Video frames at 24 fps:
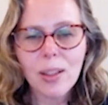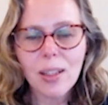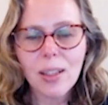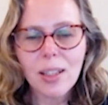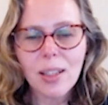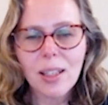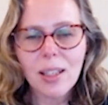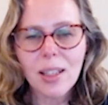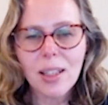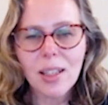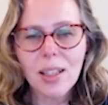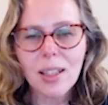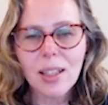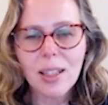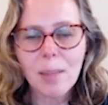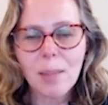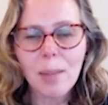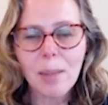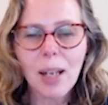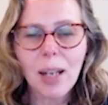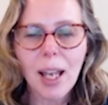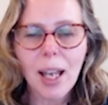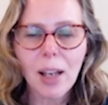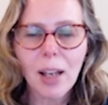is a
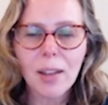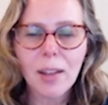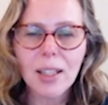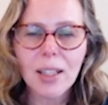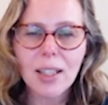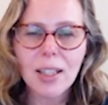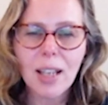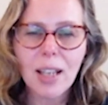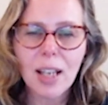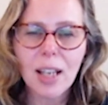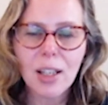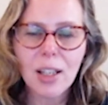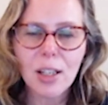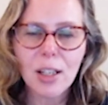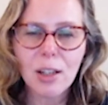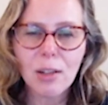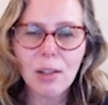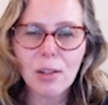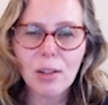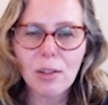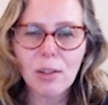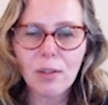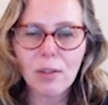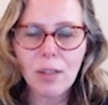play on this
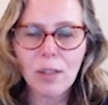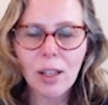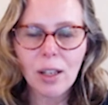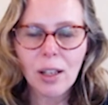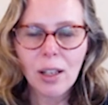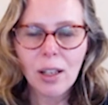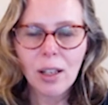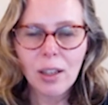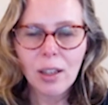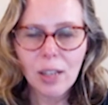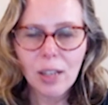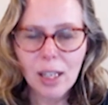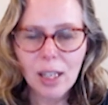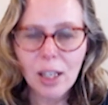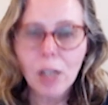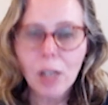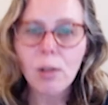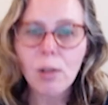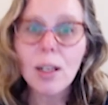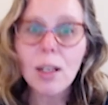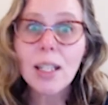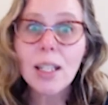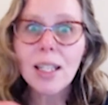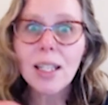idea of the
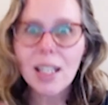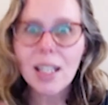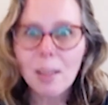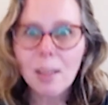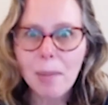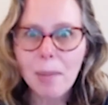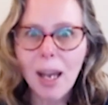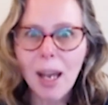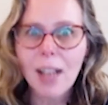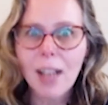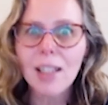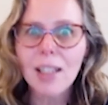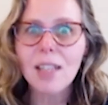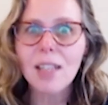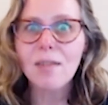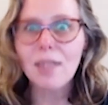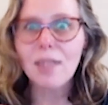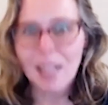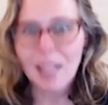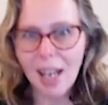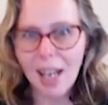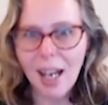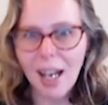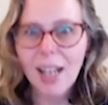increasing amounts of
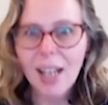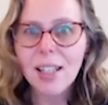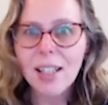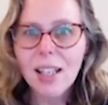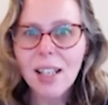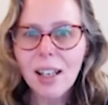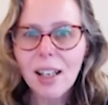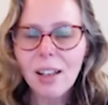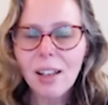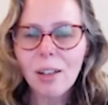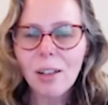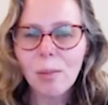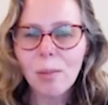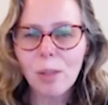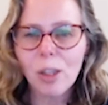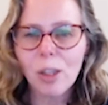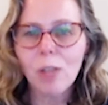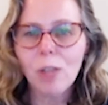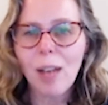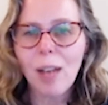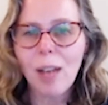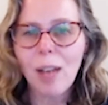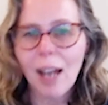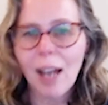data which
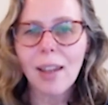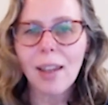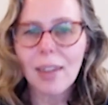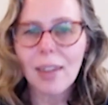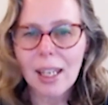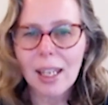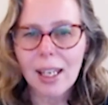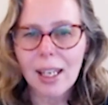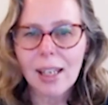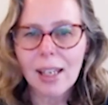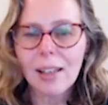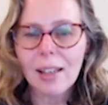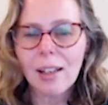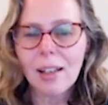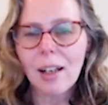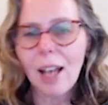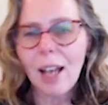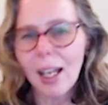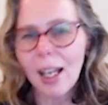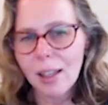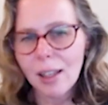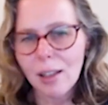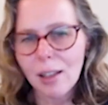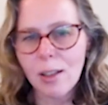are out there,
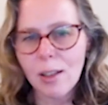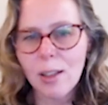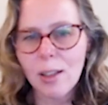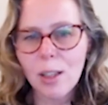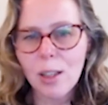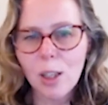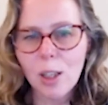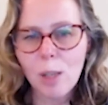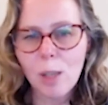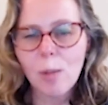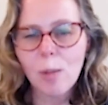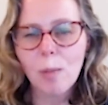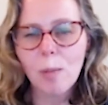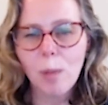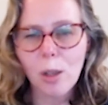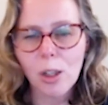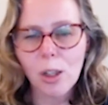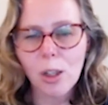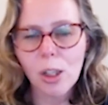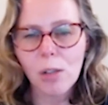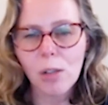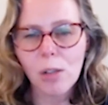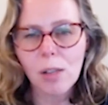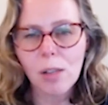like the consumer
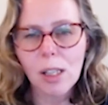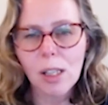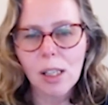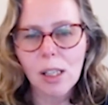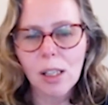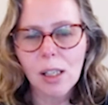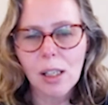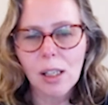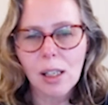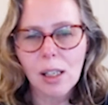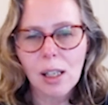monitoring